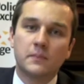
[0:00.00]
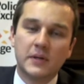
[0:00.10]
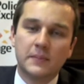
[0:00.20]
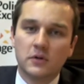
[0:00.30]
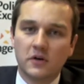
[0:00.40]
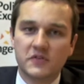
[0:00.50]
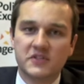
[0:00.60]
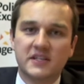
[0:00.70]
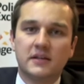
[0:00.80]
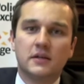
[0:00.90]
People often
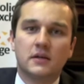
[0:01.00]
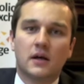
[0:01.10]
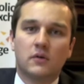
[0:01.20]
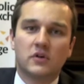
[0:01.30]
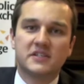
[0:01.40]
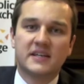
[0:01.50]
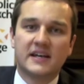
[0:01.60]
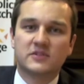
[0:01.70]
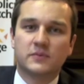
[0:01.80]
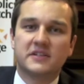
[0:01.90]
see rising
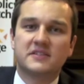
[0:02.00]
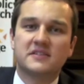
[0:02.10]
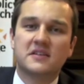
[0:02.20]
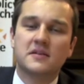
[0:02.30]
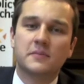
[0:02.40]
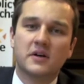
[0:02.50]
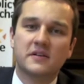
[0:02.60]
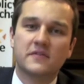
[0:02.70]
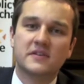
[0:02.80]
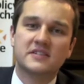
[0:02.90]
house prices as some kind
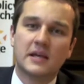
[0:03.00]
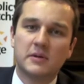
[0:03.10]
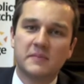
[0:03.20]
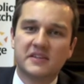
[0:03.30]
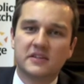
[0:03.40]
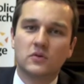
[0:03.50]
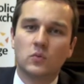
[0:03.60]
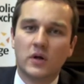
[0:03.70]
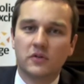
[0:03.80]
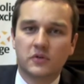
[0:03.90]
of semi-mythical
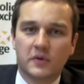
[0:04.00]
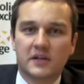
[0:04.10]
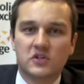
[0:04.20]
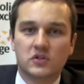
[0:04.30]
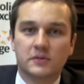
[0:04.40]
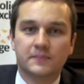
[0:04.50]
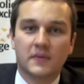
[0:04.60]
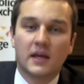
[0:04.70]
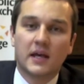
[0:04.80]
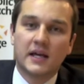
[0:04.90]
wealth creation.
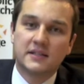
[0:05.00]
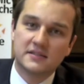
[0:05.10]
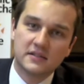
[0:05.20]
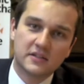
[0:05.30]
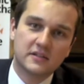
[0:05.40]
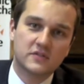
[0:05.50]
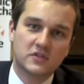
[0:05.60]
It is nothing of the